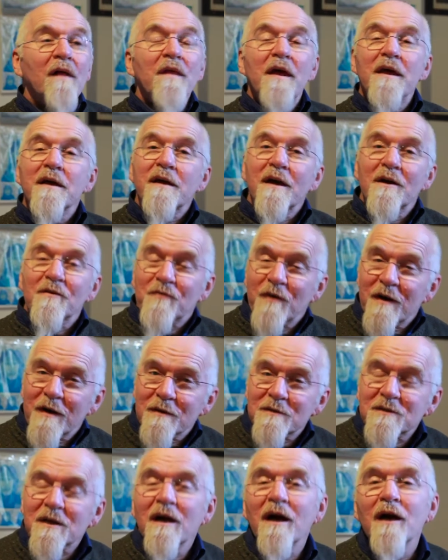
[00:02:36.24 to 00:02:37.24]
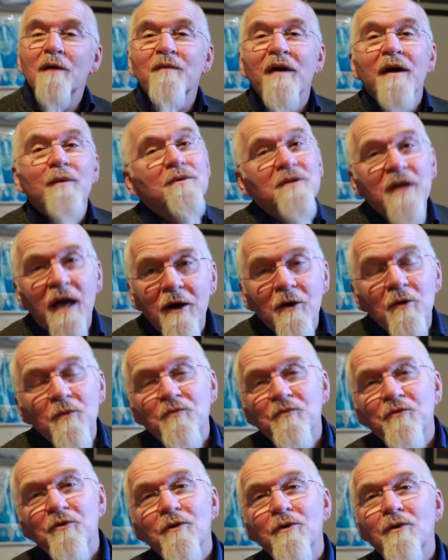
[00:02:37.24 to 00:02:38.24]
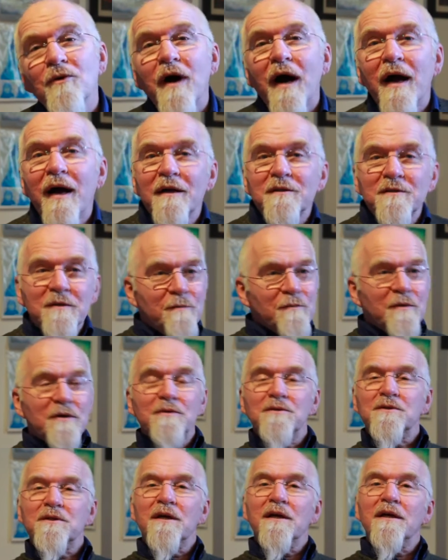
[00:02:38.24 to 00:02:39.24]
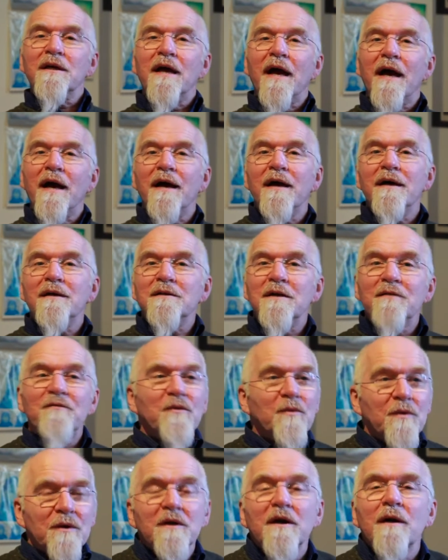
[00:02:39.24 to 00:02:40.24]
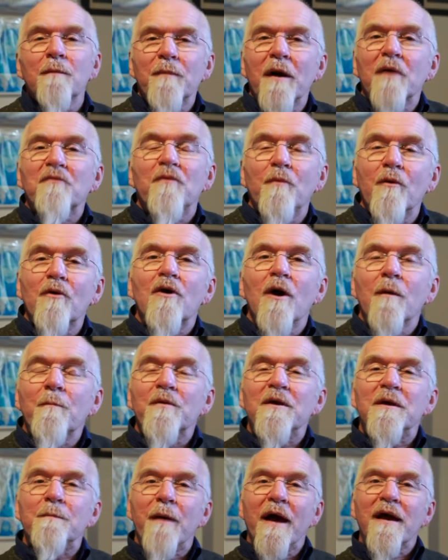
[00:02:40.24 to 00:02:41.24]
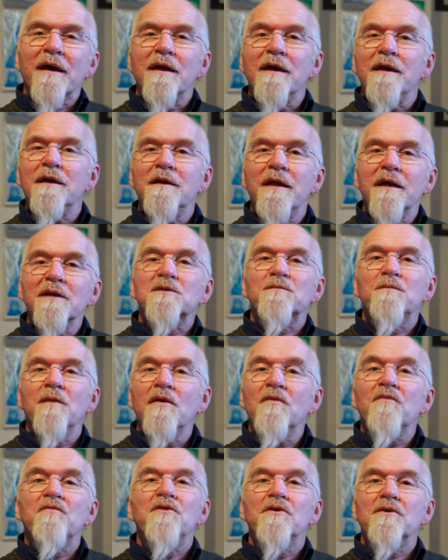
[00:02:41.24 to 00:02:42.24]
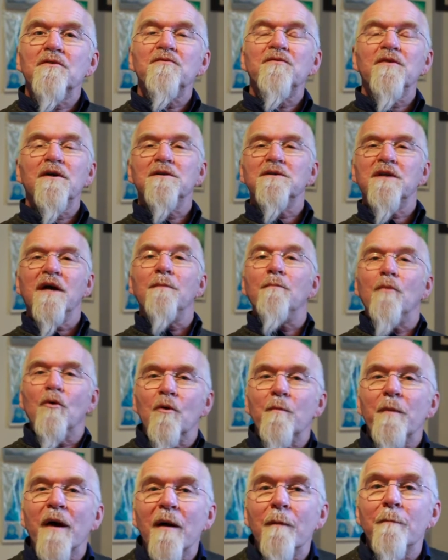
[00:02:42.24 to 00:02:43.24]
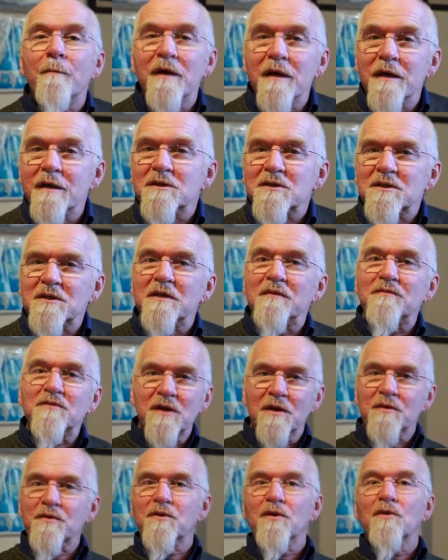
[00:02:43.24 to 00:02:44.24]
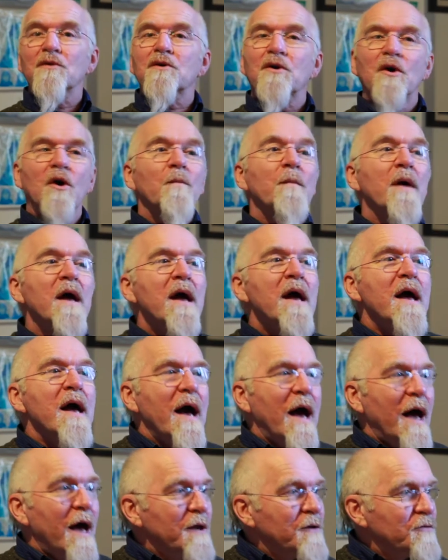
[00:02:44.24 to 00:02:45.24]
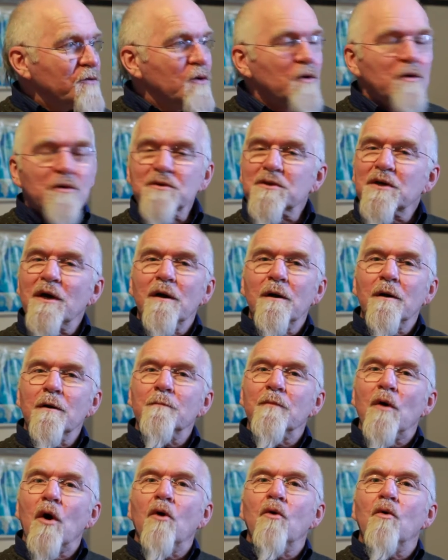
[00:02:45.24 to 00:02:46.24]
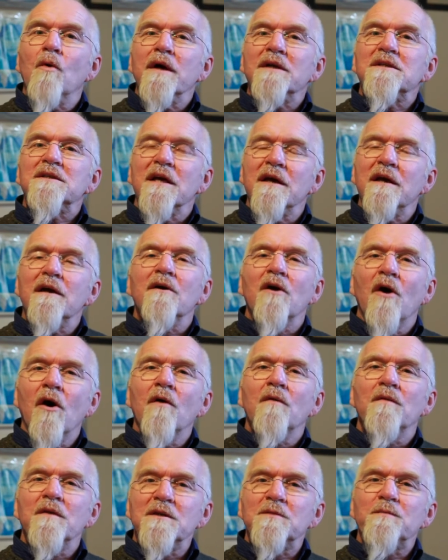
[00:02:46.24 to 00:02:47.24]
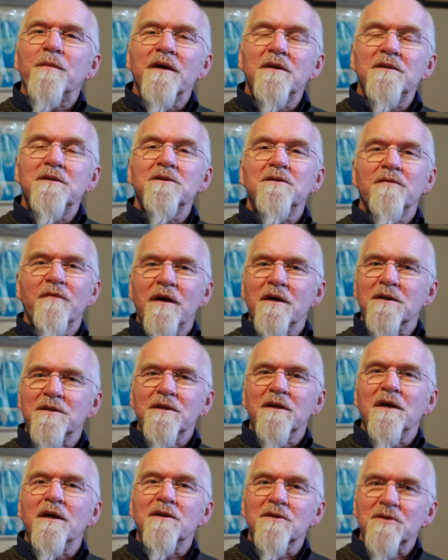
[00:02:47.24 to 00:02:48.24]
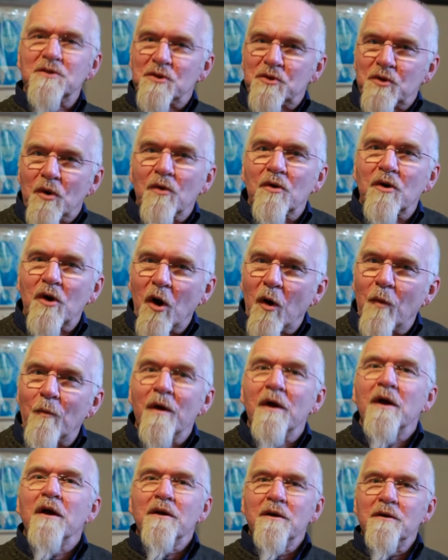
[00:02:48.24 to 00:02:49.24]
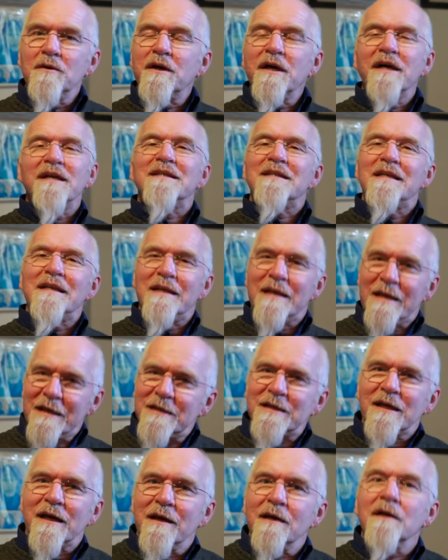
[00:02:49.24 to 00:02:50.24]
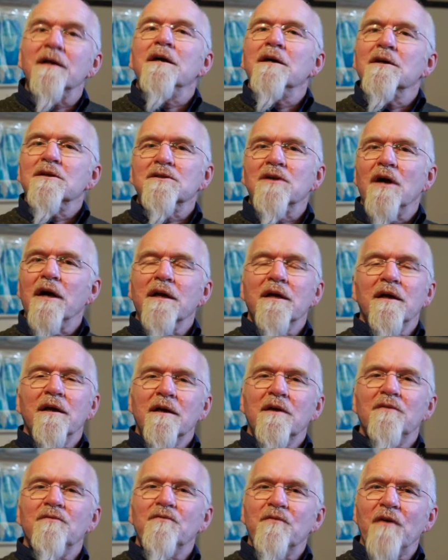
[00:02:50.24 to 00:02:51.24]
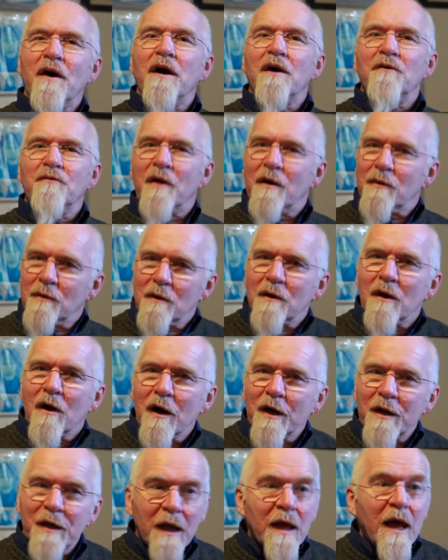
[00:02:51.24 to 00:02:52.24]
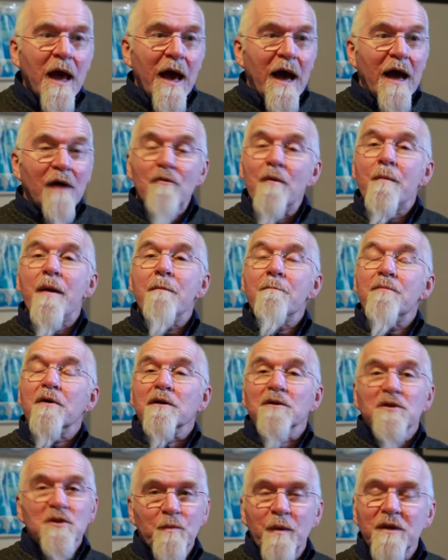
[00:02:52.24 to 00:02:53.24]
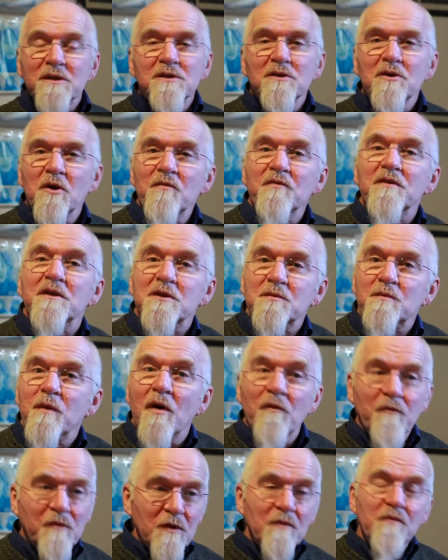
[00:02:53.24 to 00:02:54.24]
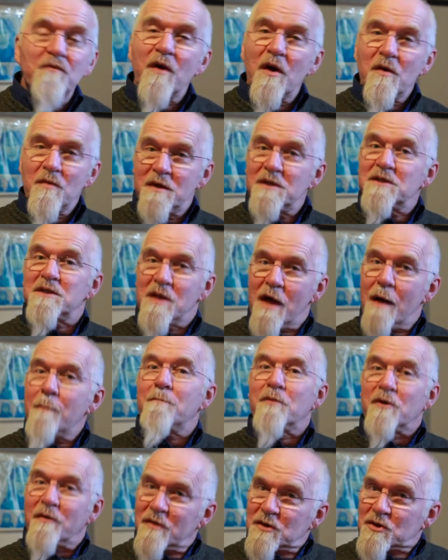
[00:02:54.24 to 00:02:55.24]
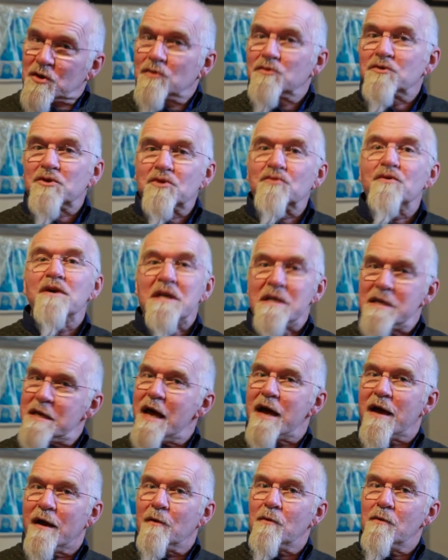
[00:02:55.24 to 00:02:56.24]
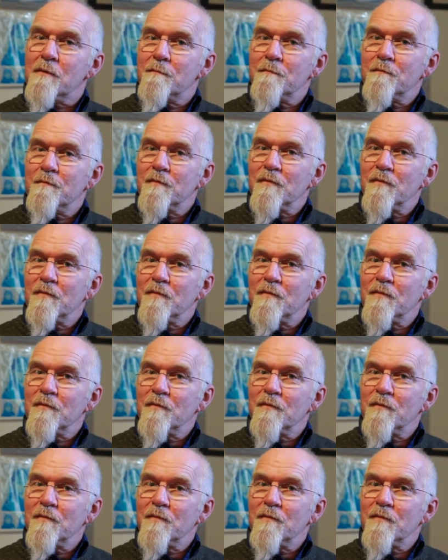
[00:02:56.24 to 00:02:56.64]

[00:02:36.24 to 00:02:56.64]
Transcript: There you go, folks. I hope that was helpful and amusing. And if you want to come back for more, I'll be back here next month. You can find out more about me at stevejudd.com. And of course, I'm always here on these pages of asktheanswer.com, UK's leading psychic and phone line. And remember, special offer this month. You phone this number that's on screen now,